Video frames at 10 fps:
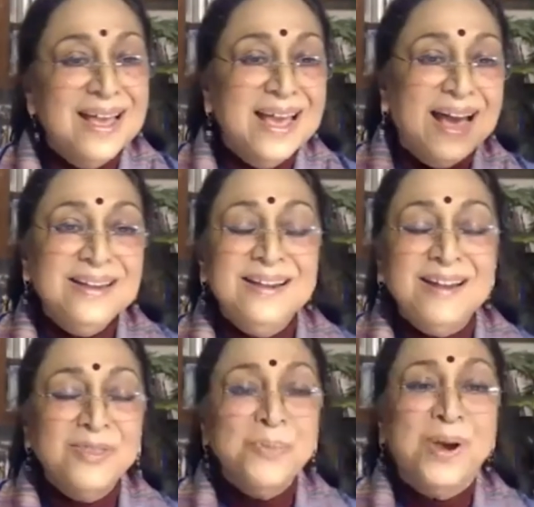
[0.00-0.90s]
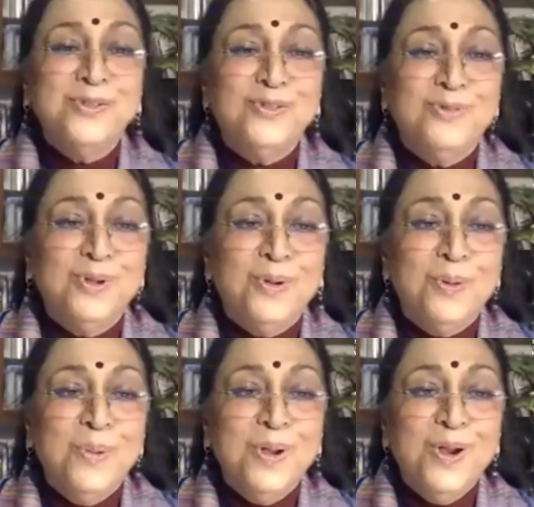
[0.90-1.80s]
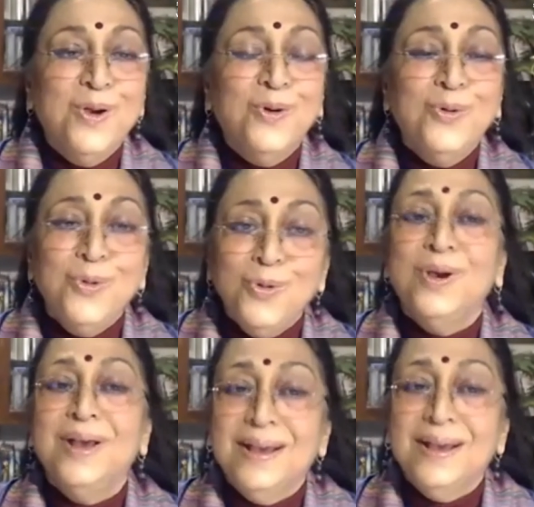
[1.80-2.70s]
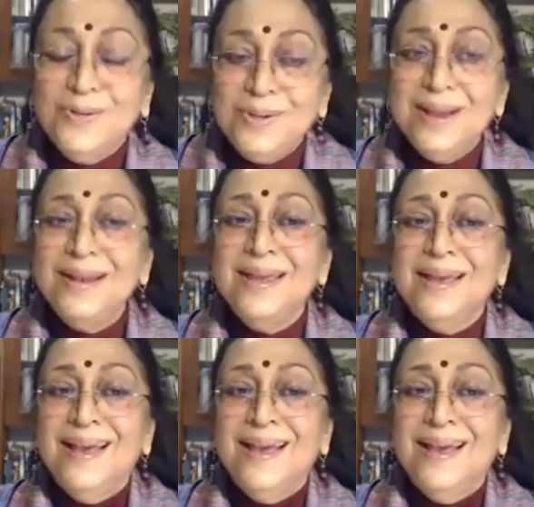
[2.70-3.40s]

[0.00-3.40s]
and in the parts of the globe, who really